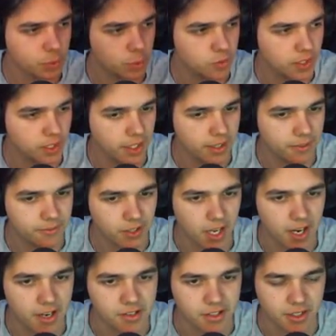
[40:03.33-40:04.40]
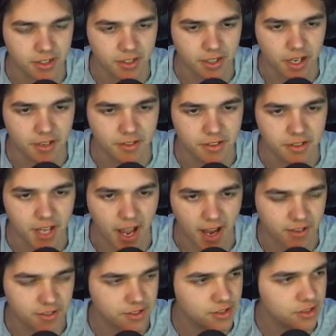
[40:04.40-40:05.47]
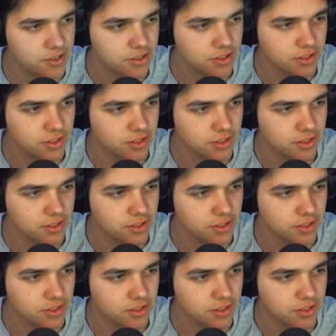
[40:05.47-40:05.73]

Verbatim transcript: what if I like flies and, and gnats?